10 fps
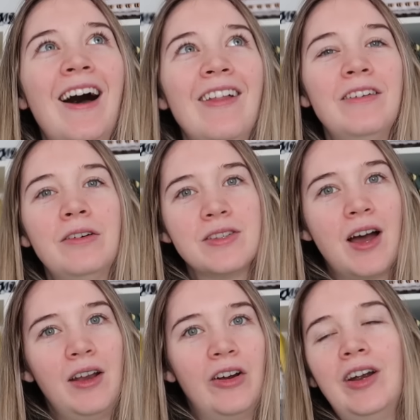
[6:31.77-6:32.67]
Little
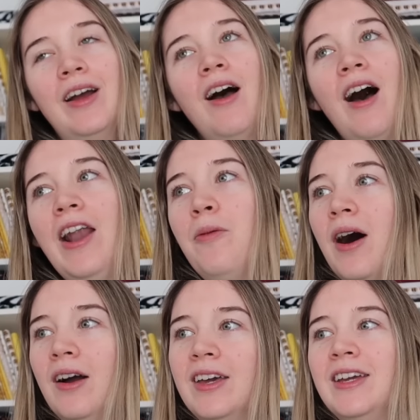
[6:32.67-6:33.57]
side note, I had a
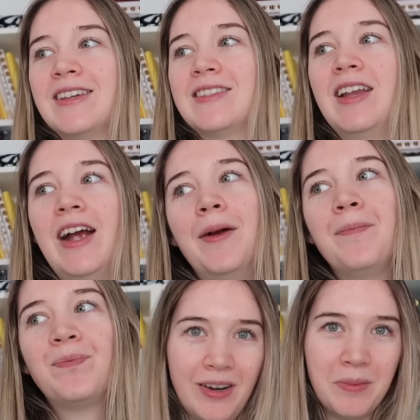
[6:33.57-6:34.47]
market yesterday,
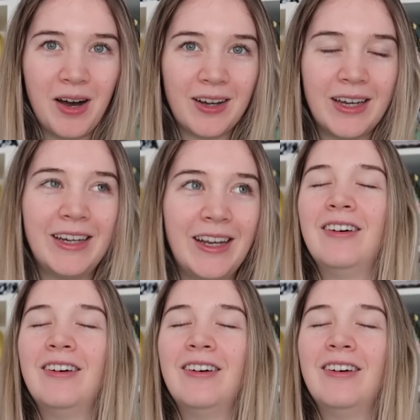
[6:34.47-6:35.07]
free market.